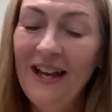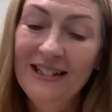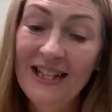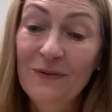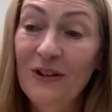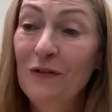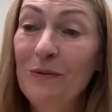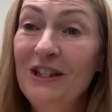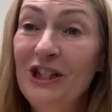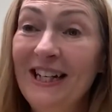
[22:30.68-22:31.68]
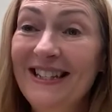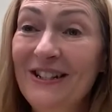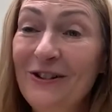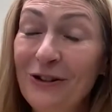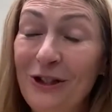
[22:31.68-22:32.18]
for giving me the chance to
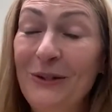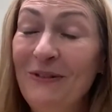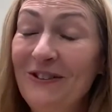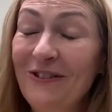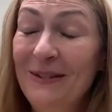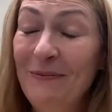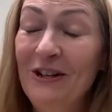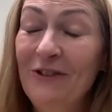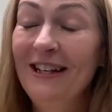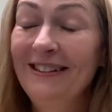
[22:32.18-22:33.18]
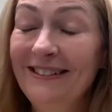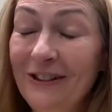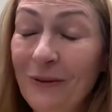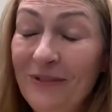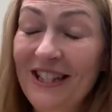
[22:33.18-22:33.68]
talk to you. It's been a great
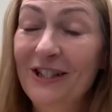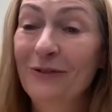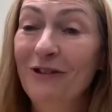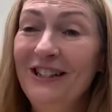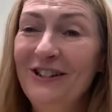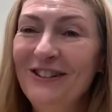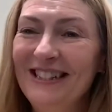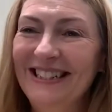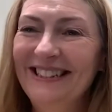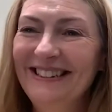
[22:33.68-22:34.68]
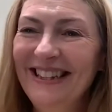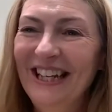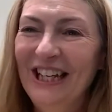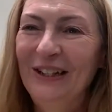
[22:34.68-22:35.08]
conversation. Really enjoyed it. Thank you.